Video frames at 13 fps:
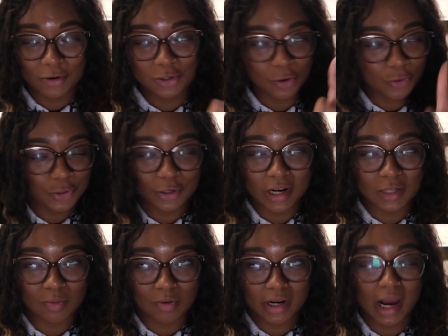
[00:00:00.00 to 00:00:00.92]
Don't you
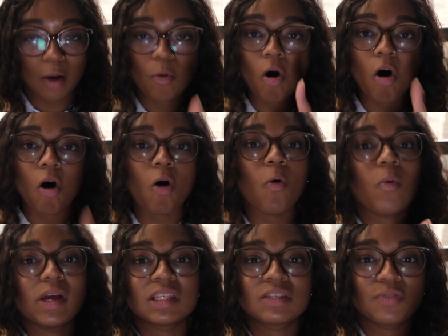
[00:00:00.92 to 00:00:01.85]
guys worry. I will
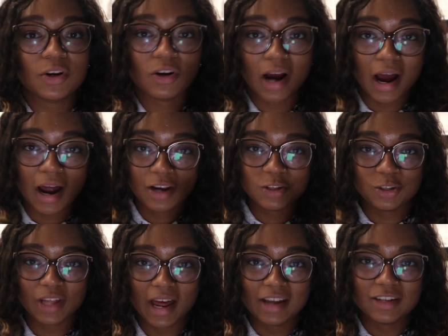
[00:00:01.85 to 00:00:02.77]
always figure out how to
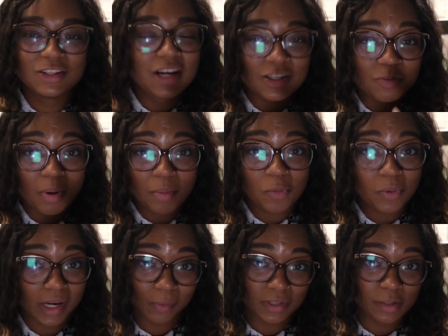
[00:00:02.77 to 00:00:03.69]
do that. Do you guys remember
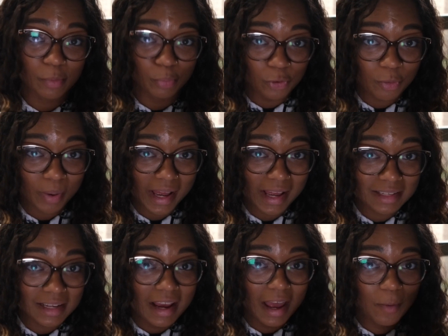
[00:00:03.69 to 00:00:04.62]
when I went to
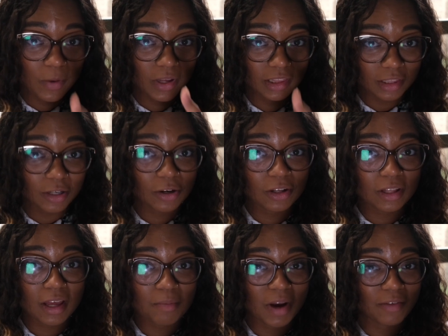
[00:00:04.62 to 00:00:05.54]
Budapest and we
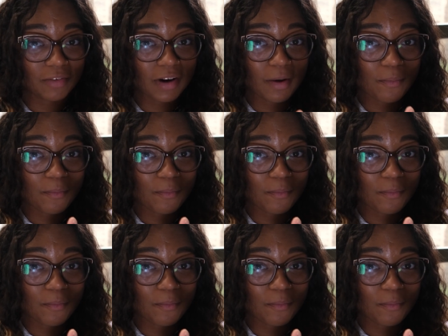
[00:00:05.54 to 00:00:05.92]
literally, my friend